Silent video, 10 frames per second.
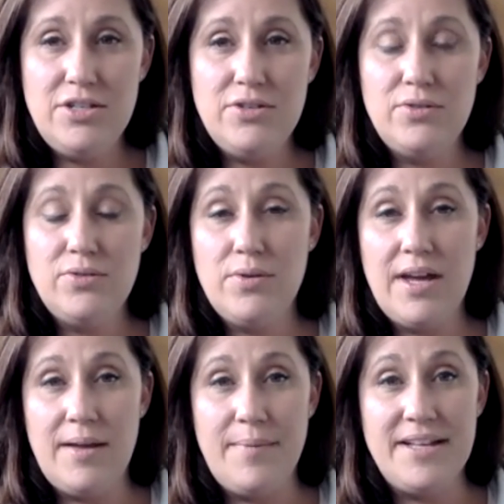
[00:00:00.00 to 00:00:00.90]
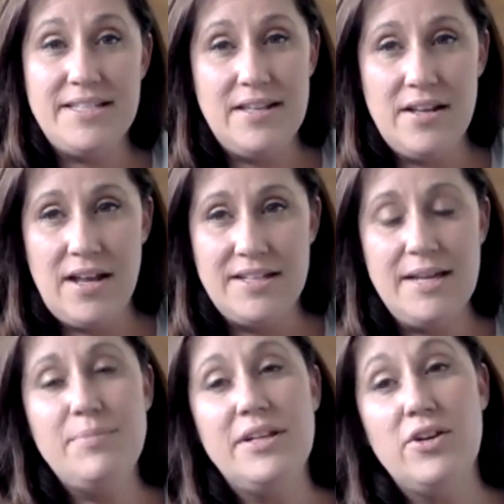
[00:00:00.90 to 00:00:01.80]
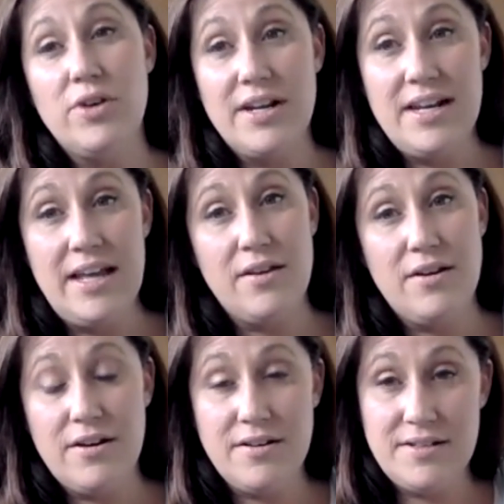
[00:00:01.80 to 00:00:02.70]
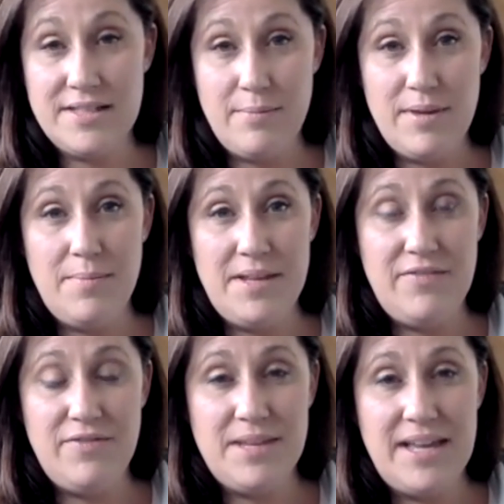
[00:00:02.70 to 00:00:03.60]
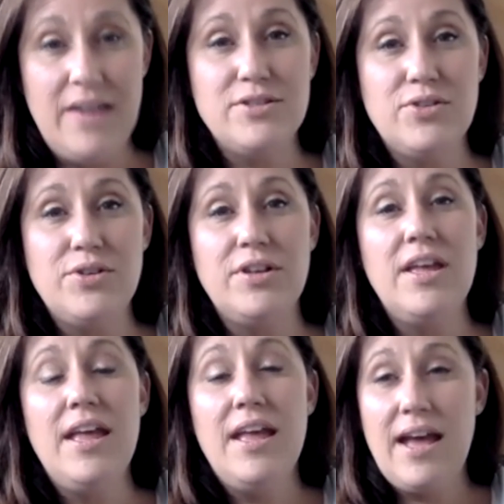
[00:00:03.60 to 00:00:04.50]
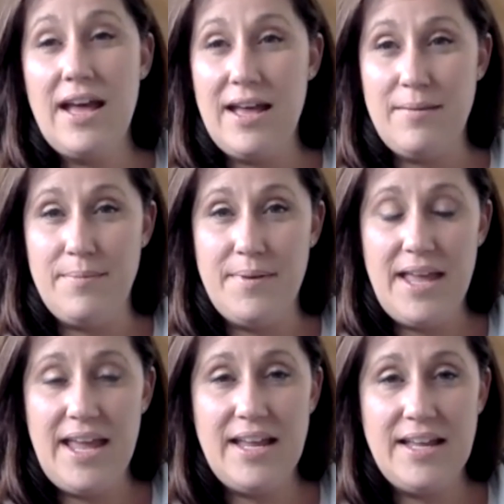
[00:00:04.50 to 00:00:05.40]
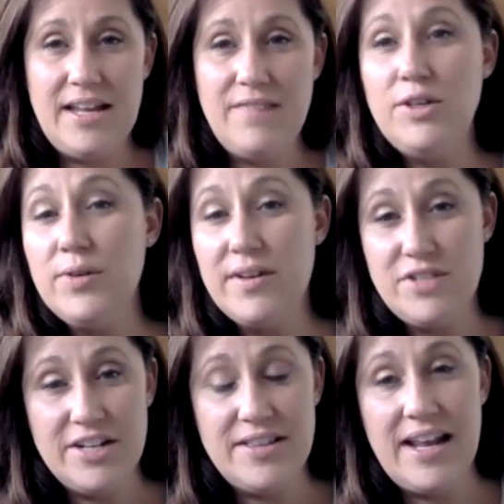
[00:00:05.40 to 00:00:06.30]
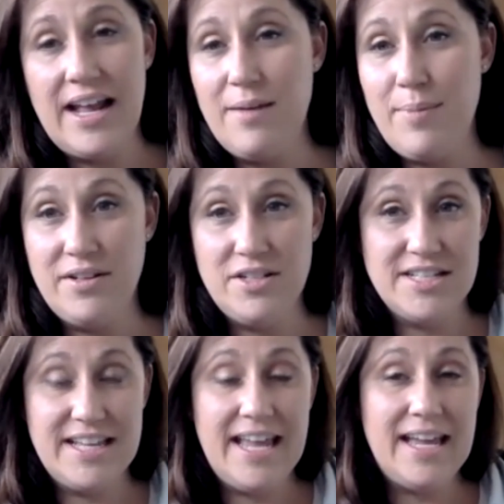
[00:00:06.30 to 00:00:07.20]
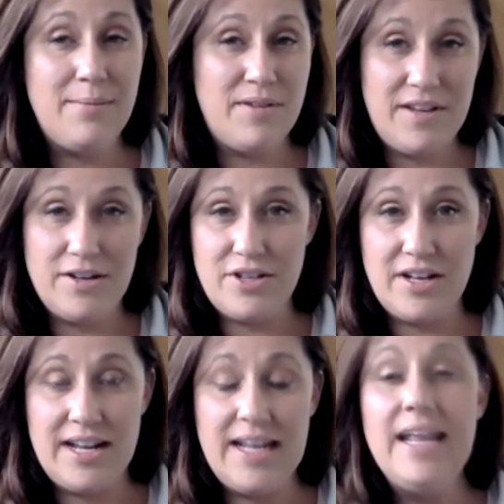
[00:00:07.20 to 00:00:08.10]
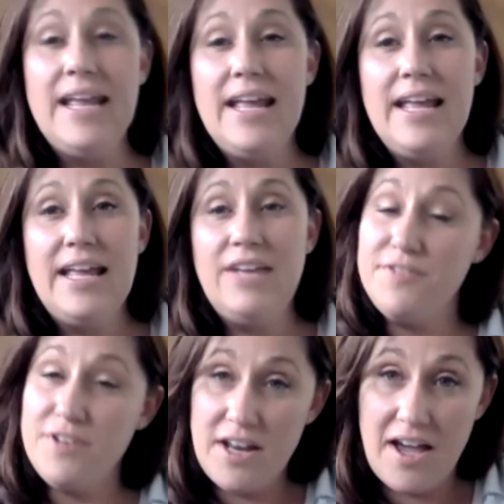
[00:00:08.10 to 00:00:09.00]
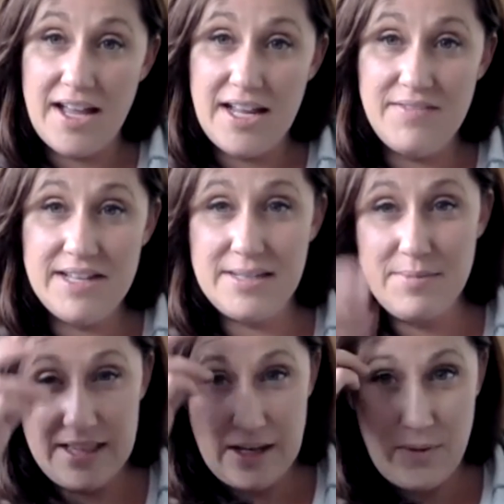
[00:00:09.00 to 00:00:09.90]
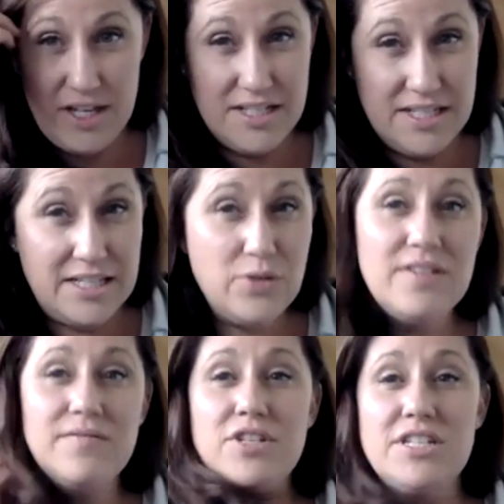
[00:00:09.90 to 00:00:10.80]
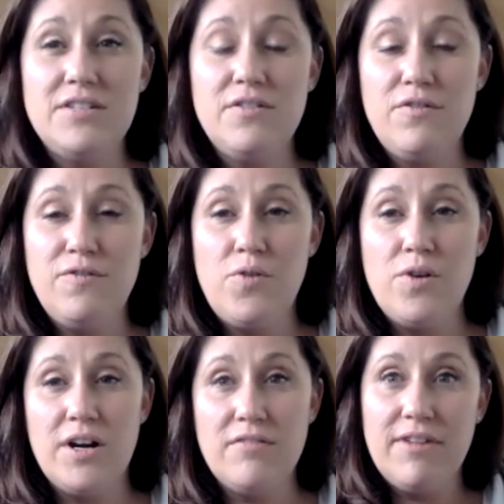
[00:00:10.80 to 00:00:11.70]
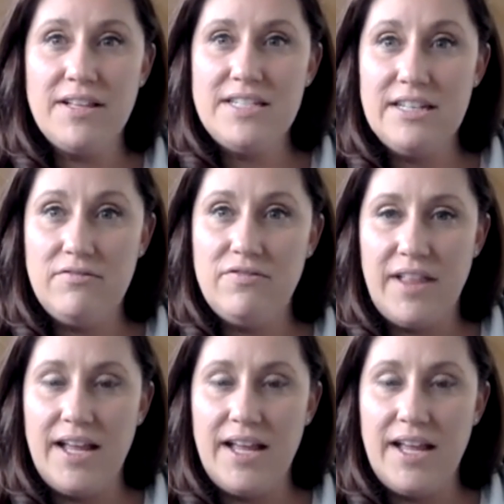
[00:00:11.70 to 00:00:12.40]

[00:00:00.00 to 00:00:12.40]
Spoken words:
to a template or another subcommittee from the council. And if you have shared that, I apologize, I can't get my fingers on it. If not, if that's something that we could see sort of just for relative